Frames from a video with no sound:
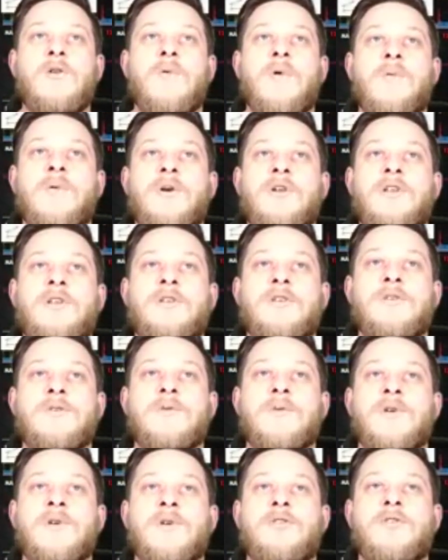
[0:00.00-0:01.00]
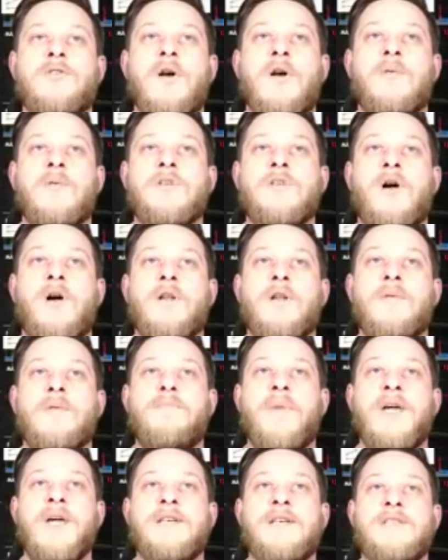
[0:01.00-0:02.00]
what we're going to do is we're going to draw what's called a
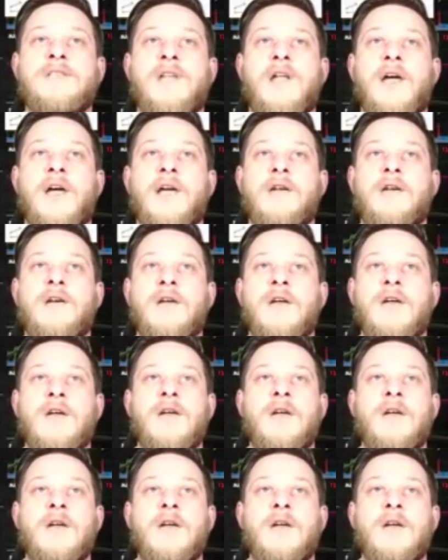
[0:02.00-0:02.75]
baseline.